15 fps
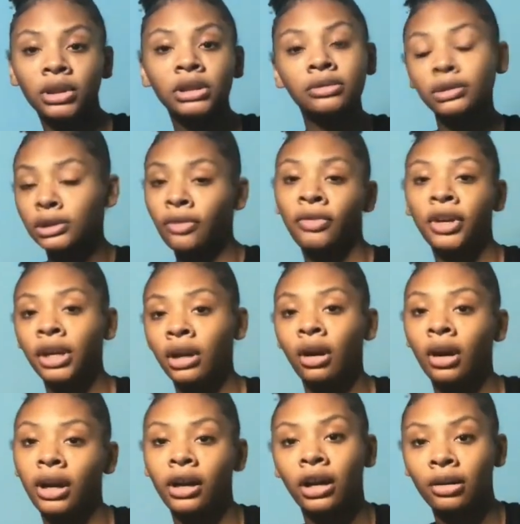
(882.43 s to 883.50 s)
This was a very
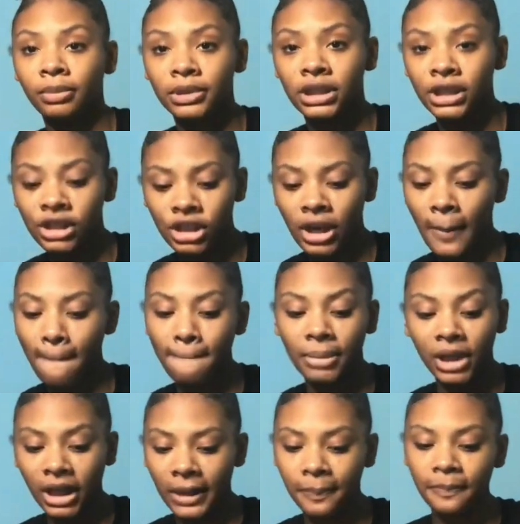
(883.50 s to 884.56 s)
hard competition,
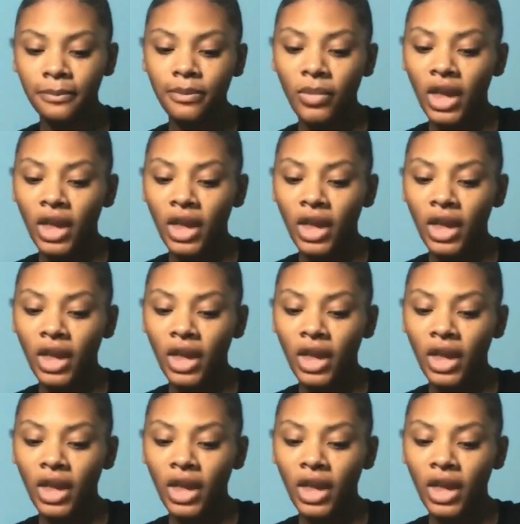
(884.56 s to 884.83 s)
but